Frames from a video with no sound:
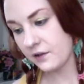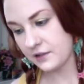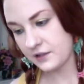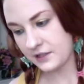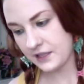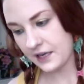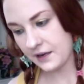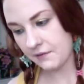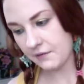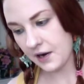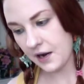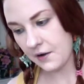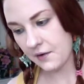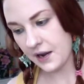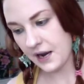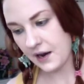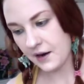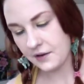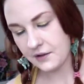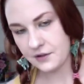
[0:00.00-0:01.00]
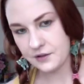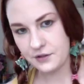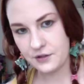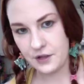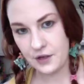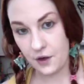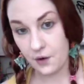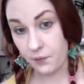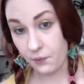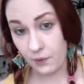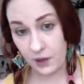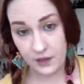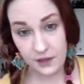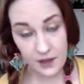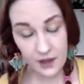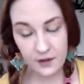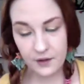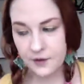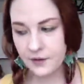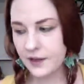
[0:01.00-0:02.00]
Sanrio characters that go with
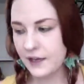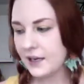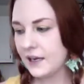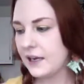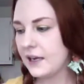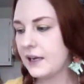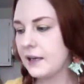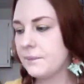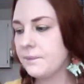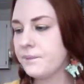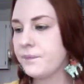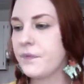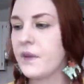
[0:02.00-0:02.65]
Hello Kitty.